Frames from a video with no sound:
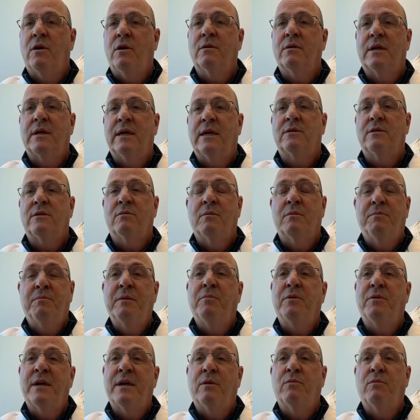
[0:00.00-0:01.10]
cancer in
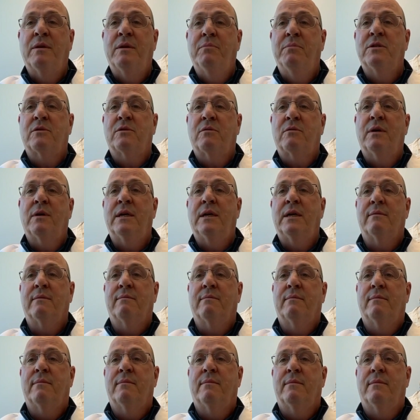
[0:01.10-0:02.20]
people that we've been screening.
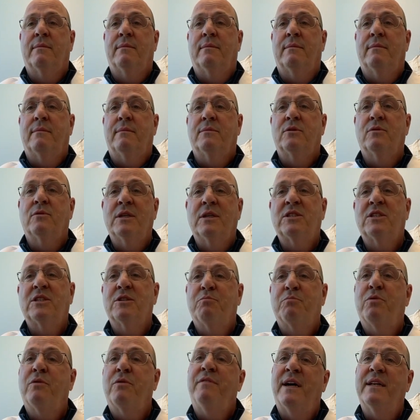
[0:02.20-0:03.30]
And so this is
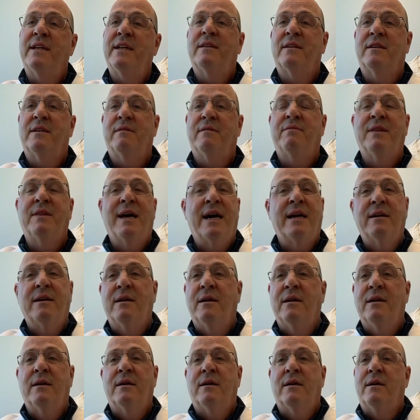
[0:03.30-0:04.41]
preventative, and it's not
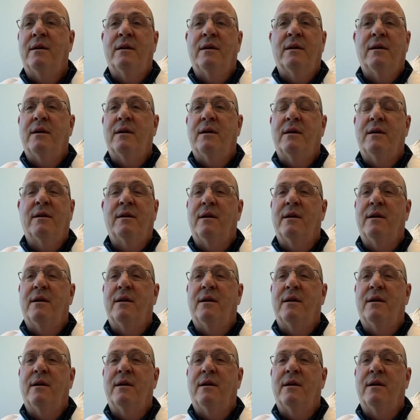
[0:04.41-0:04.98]
that simple, and